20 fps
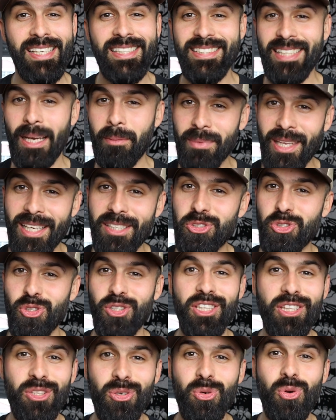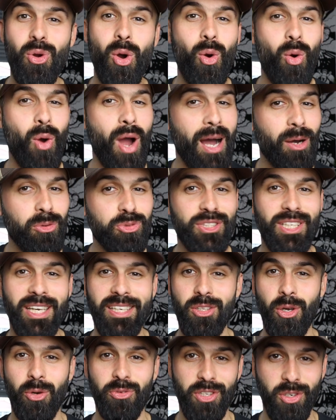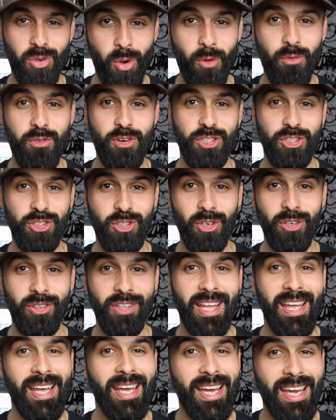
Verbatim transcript: sometimes you need to go outside of the comfort zone